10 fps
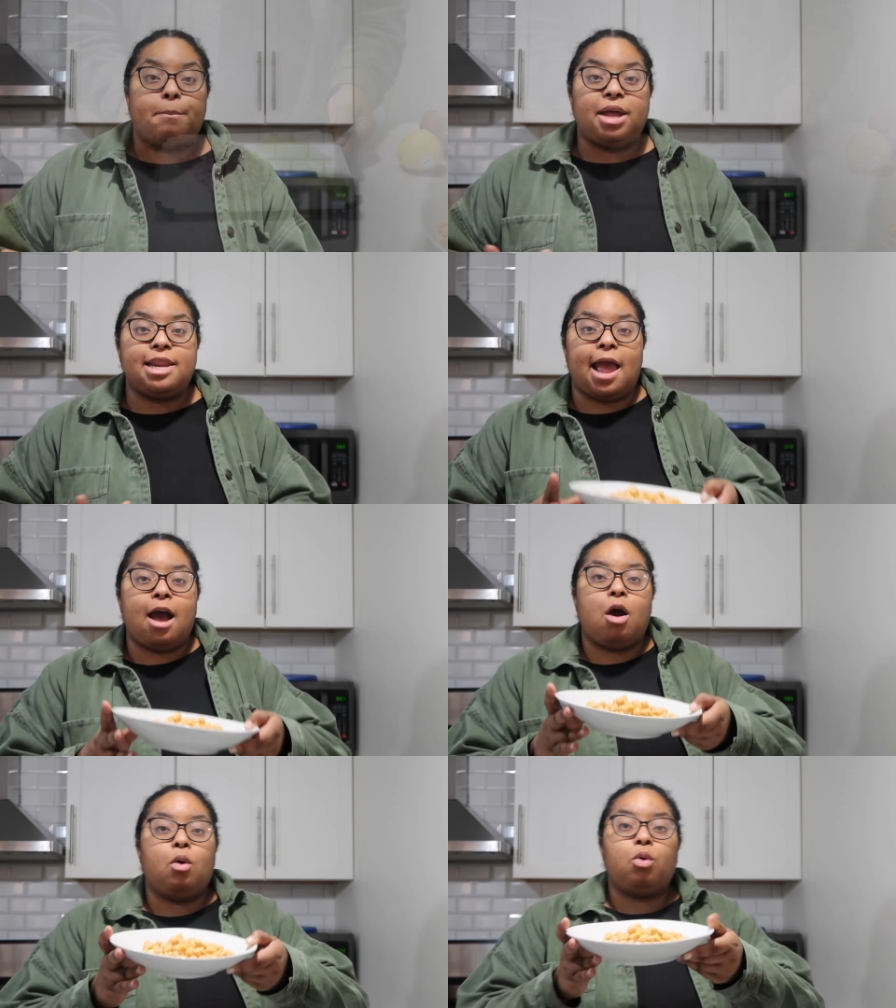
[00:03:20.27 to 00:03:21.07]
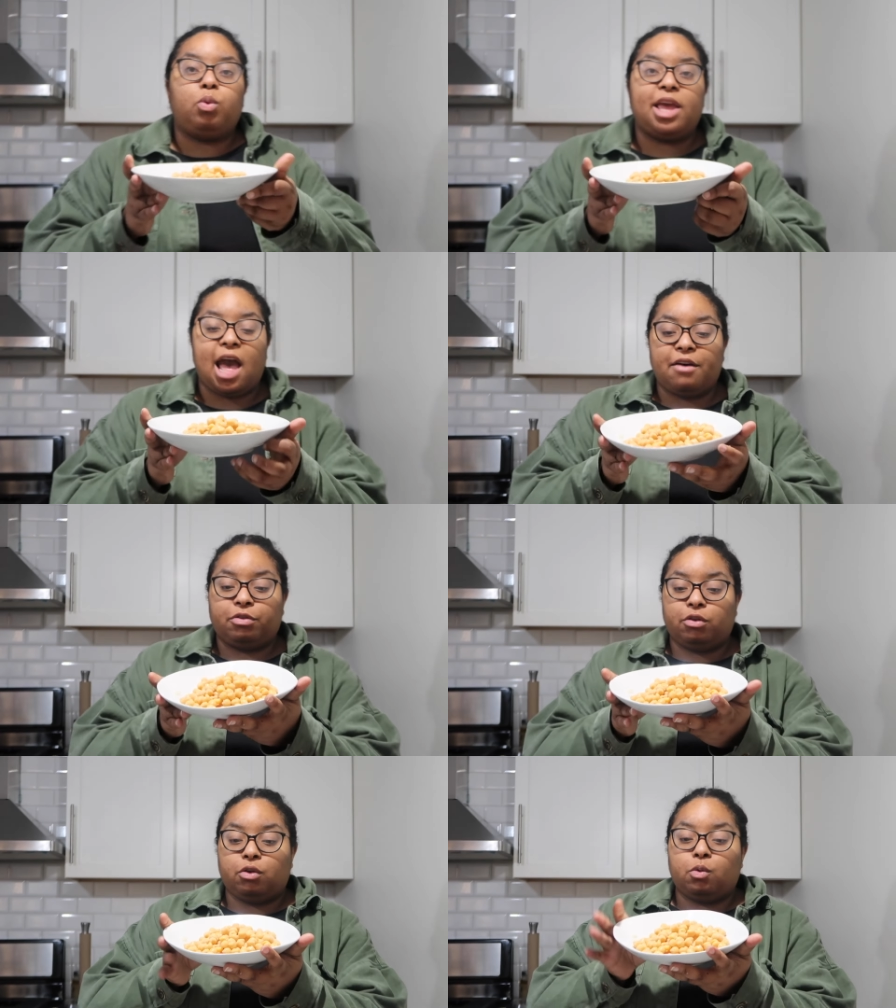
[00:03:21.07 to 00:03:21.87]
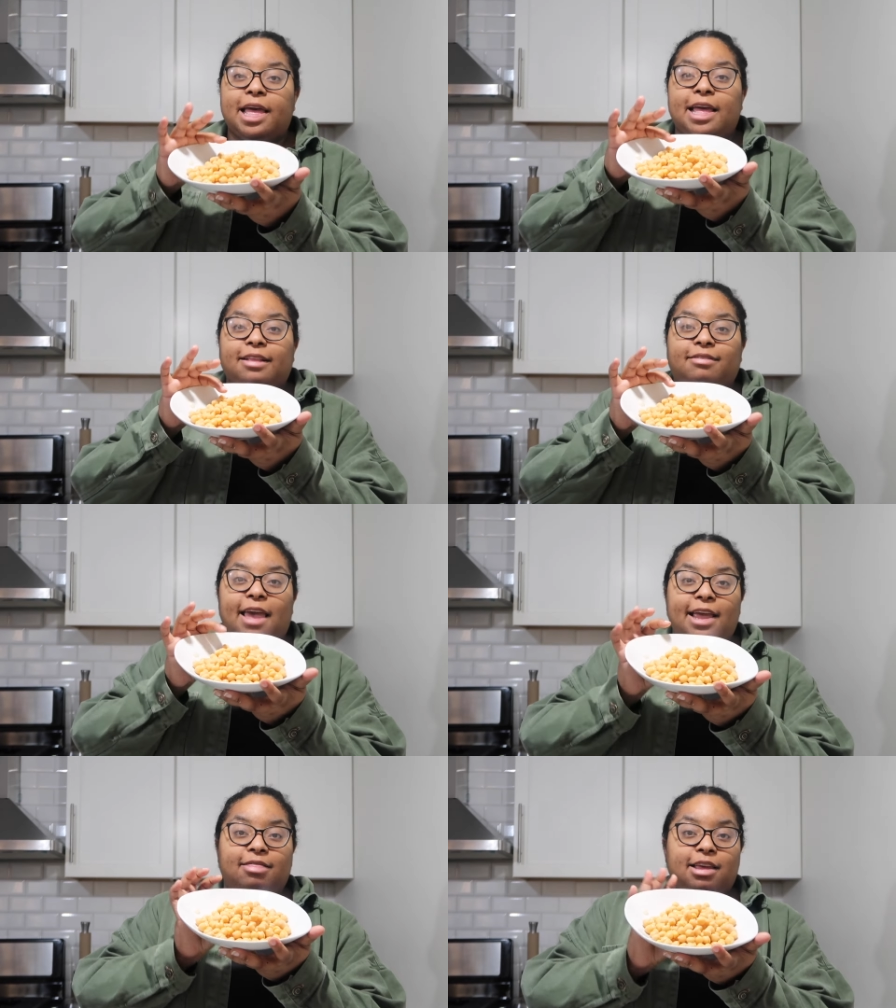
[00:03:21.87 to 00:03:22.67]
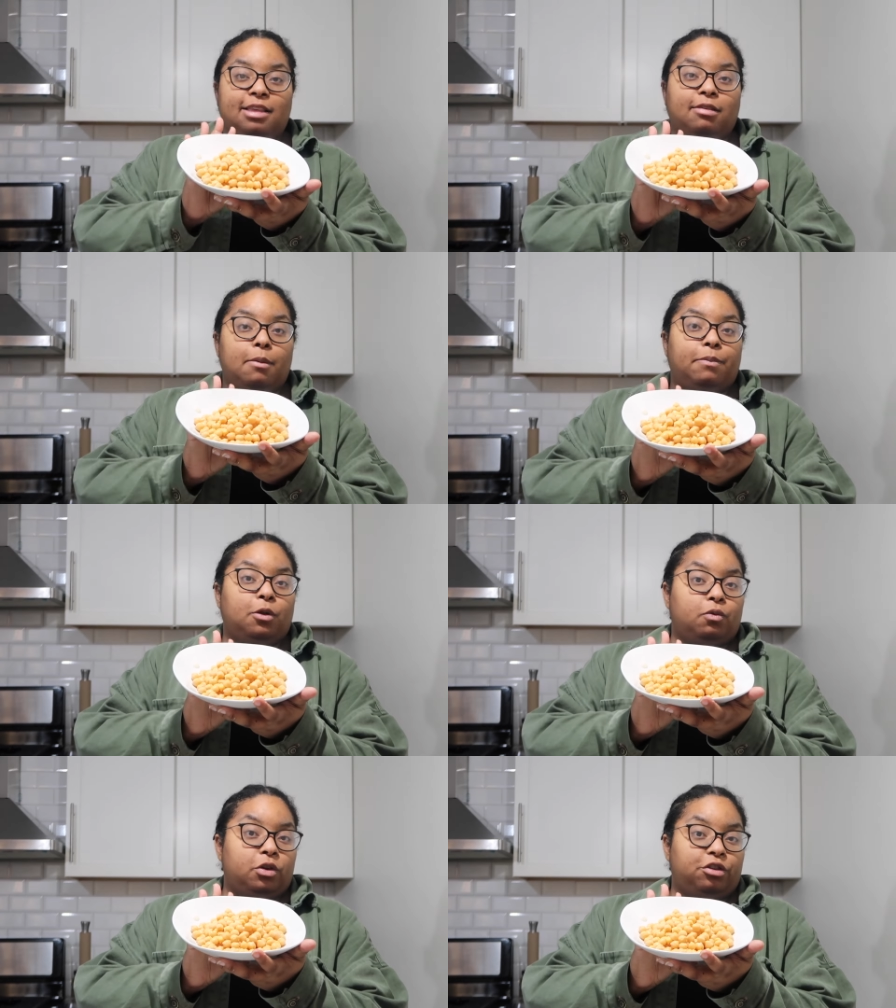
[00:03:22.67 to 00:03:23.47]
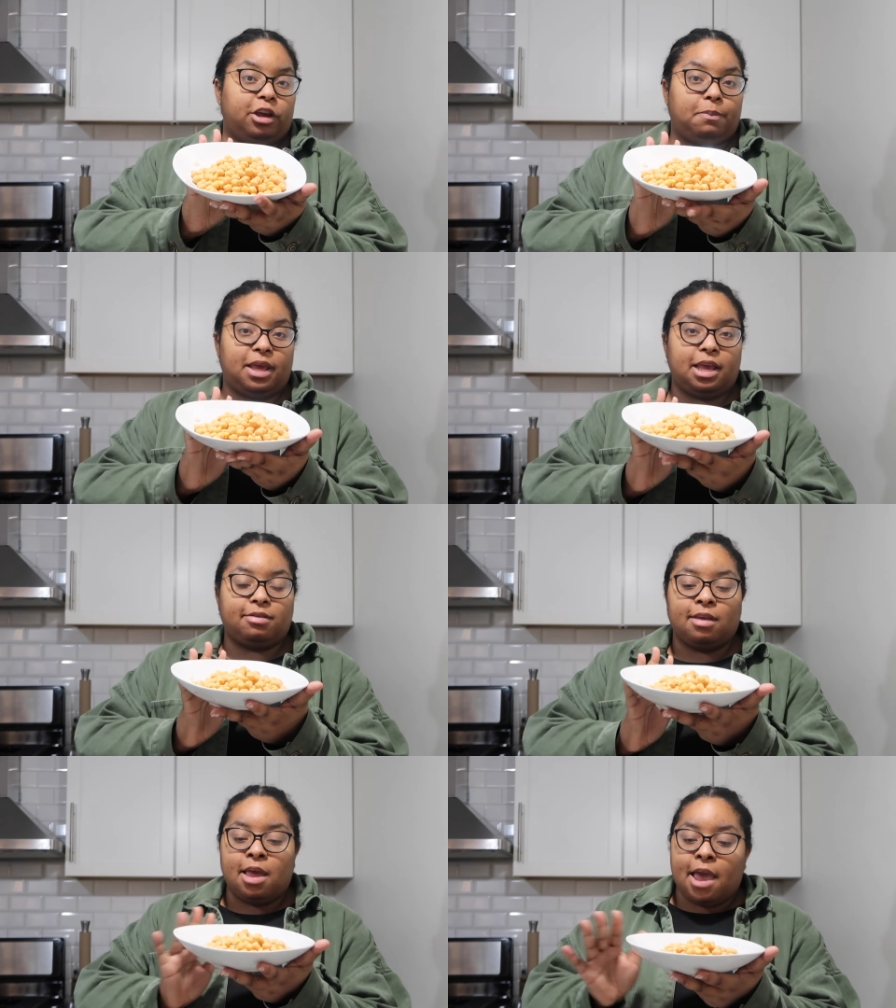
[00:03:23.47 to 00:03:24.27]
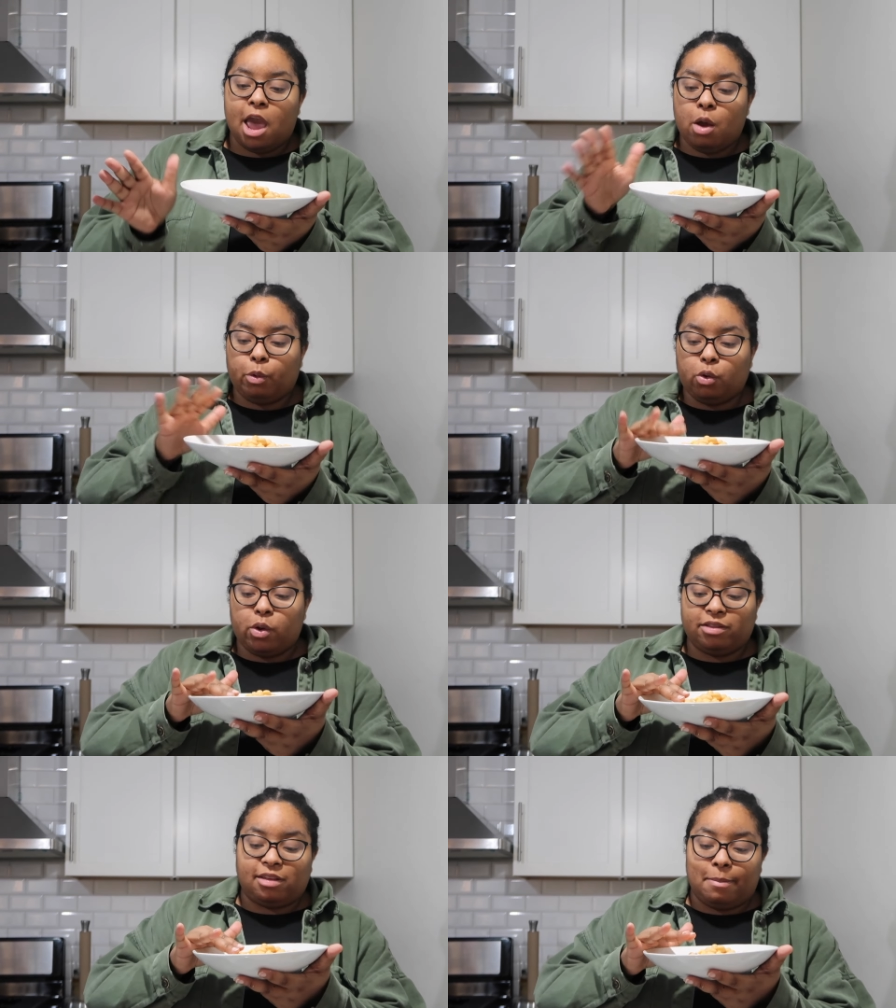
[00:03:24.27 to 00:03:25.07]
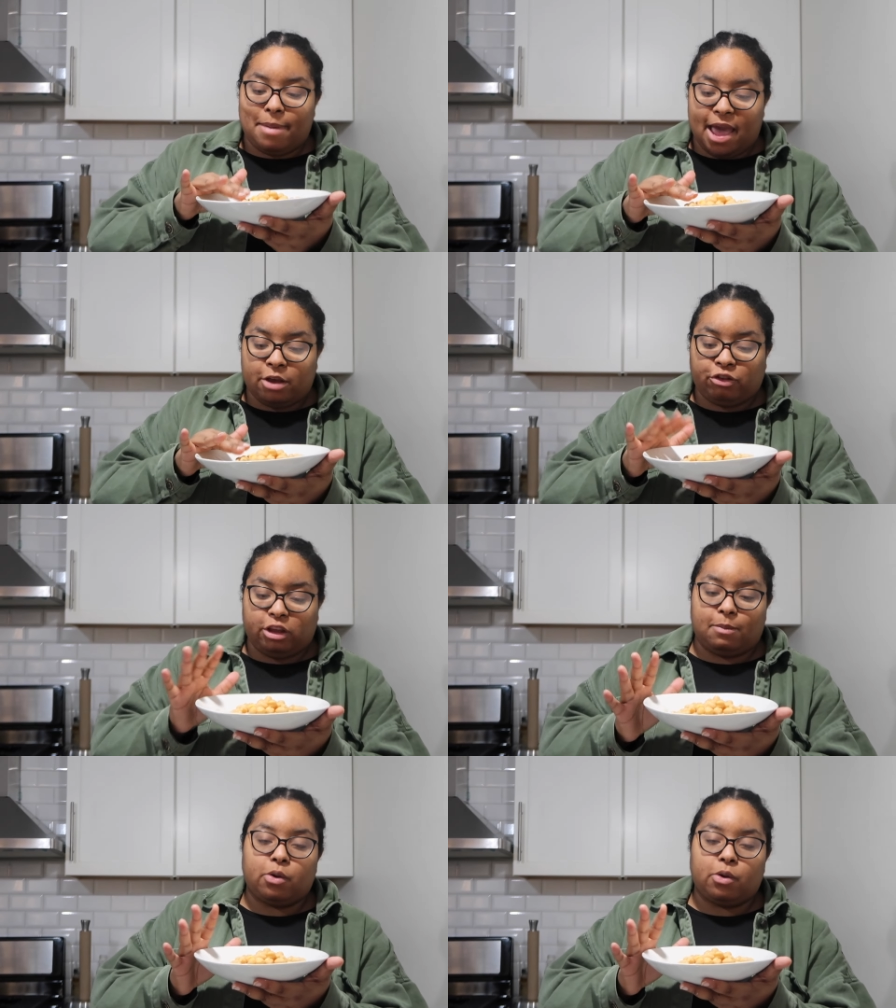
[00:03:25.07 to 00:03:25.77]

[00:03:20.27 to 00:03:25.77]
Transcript: but now we have to take these beautiful chickpeas and we're going to mash them,